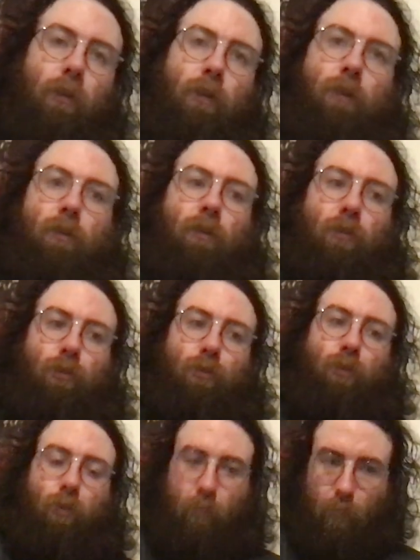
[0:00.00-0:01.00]
uh,
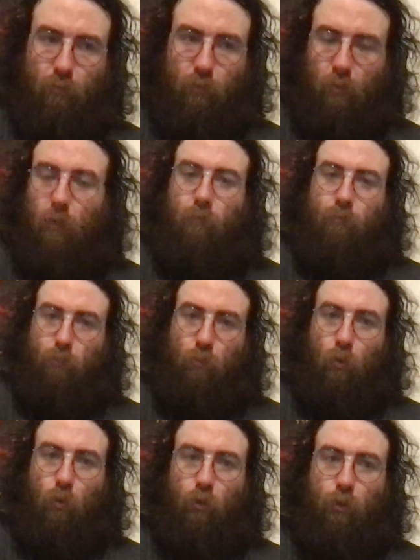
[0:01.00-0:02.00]
her
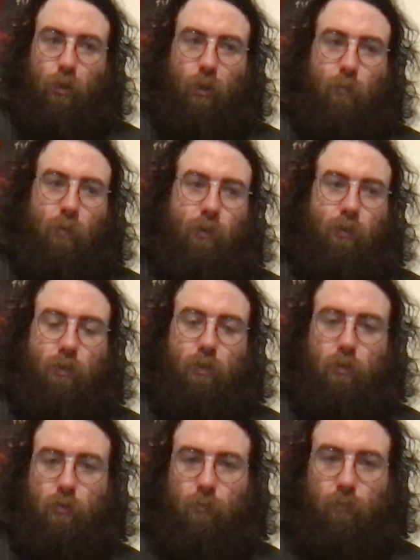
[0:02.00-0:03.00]
quality,
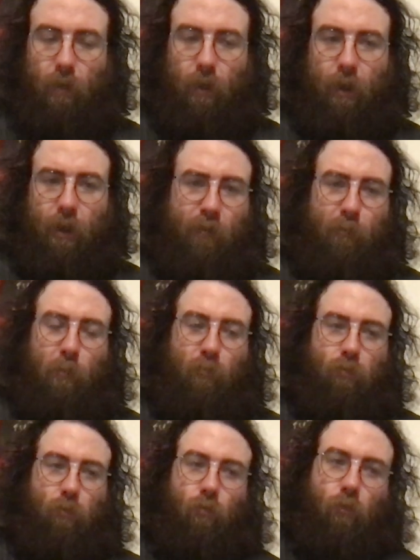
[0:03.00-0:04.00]
but I have been
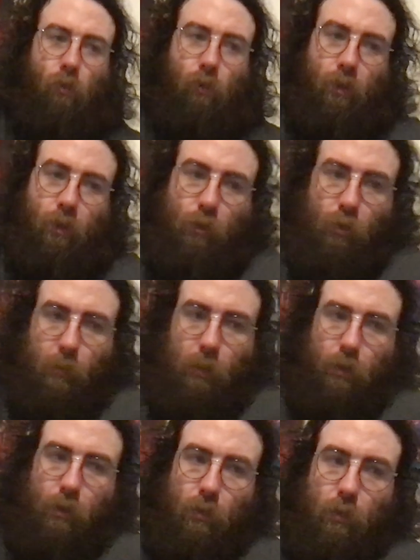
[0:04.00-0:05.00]
proven wrong here. I
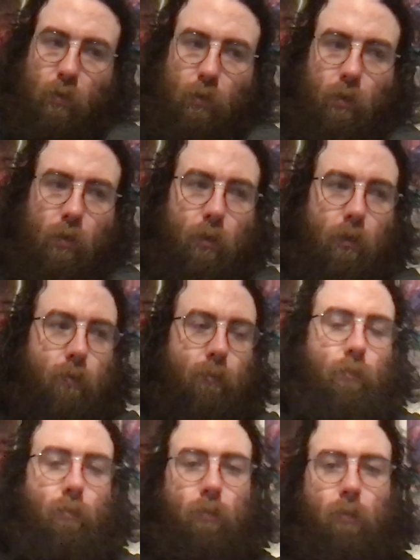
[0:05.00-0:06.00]
mean,
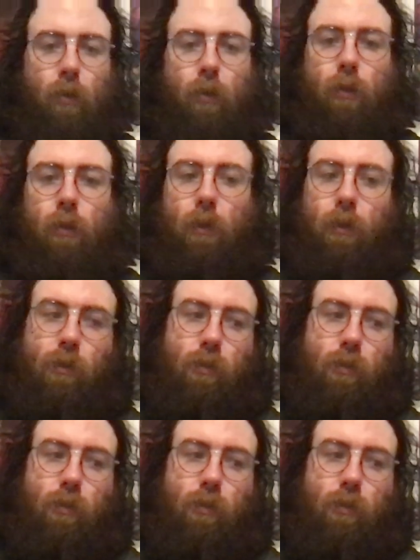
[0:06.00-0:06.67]
and